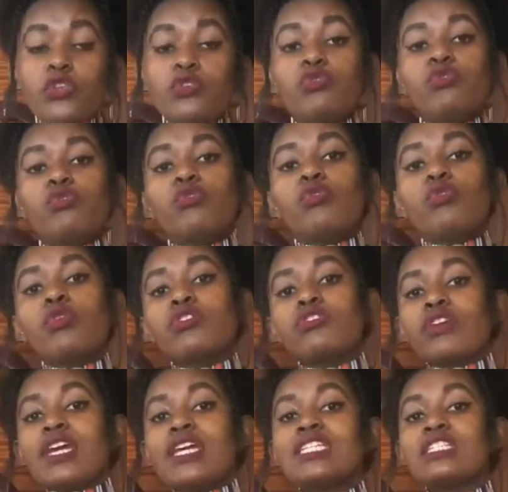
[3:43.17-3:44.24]
you
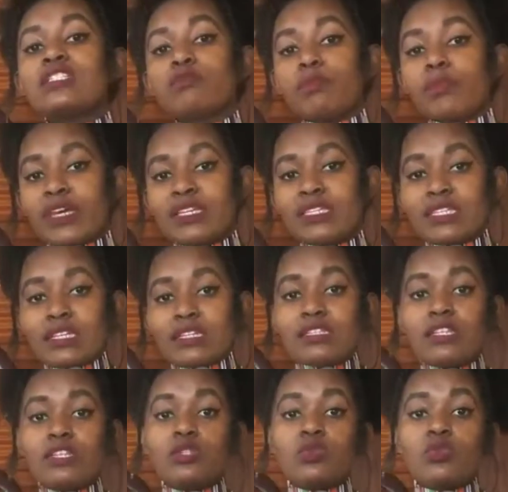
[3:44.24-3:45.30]
create
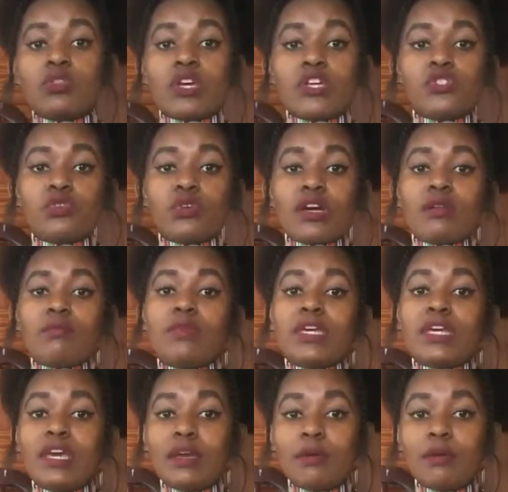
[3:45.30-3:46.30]
spaces so that you can be